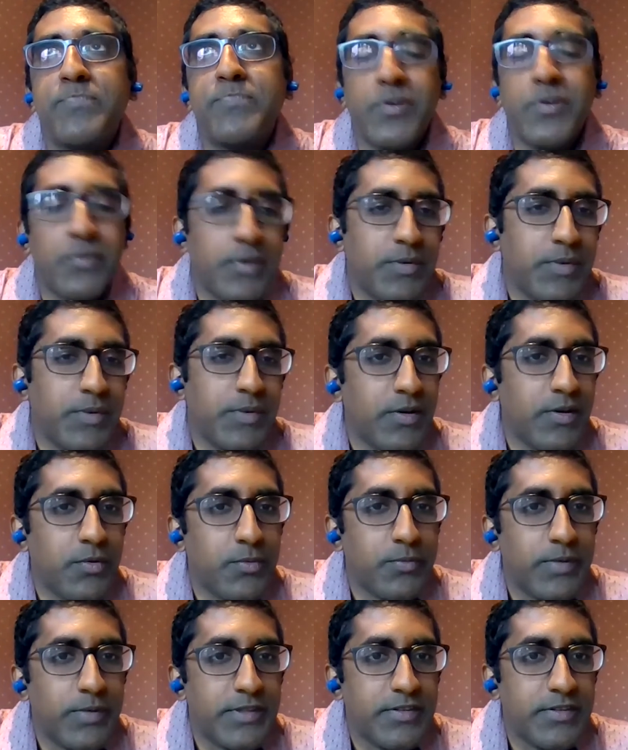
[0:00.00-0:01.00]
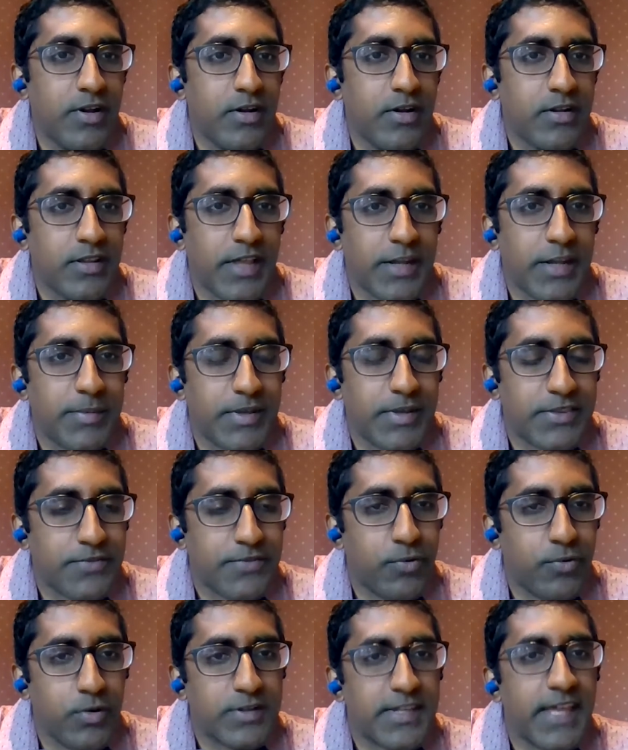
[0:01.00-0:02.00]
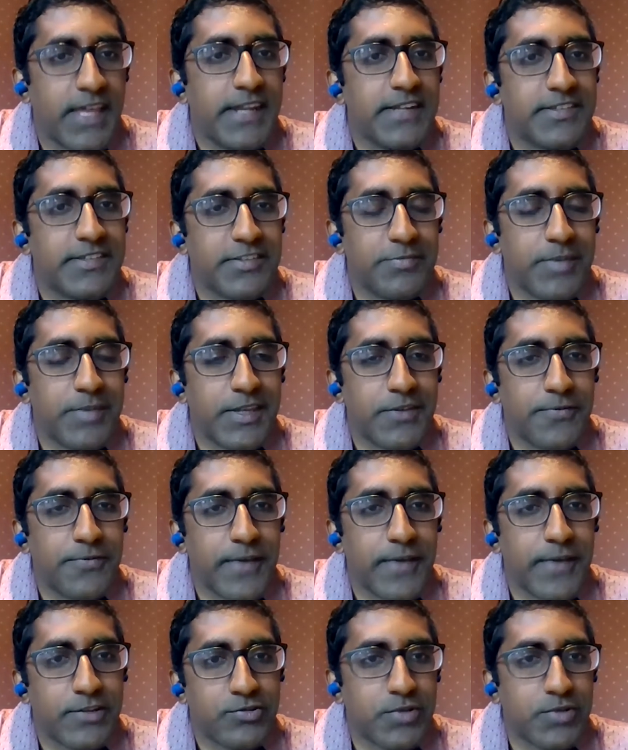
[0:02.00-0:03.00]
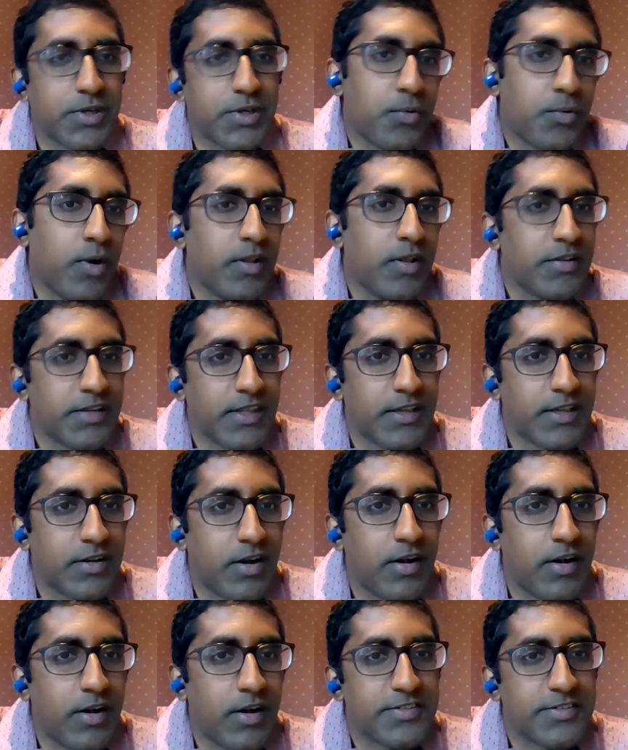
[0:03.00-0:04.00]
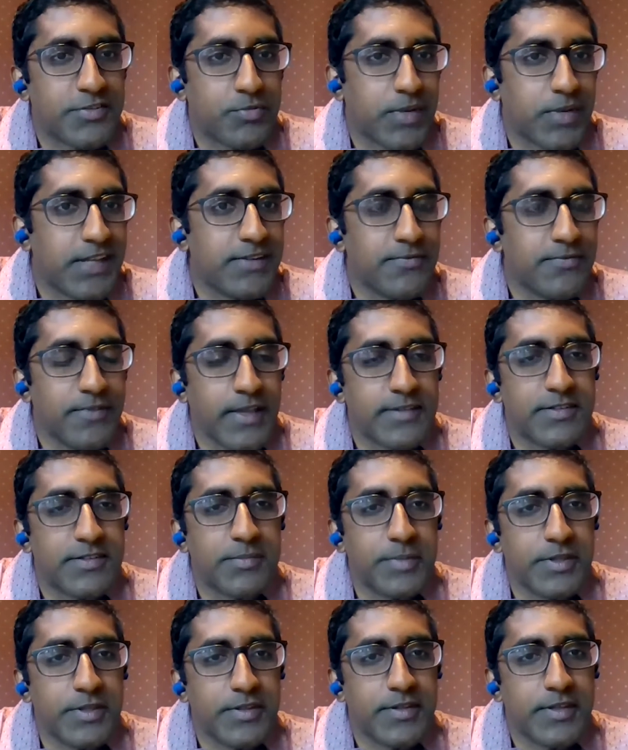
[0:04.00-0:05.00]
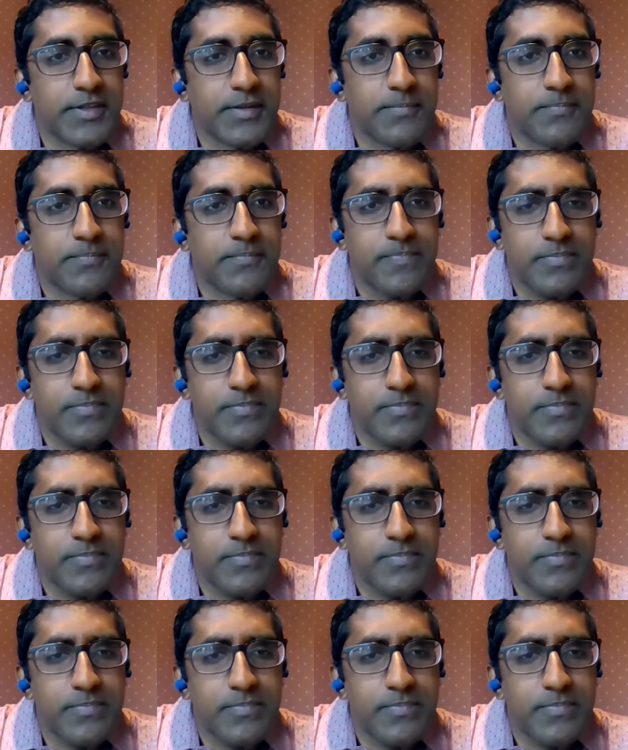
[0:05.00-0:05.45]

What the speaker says: we talk a lot about the four tenets of manufacturing: quality, cost, rate, and flexibility.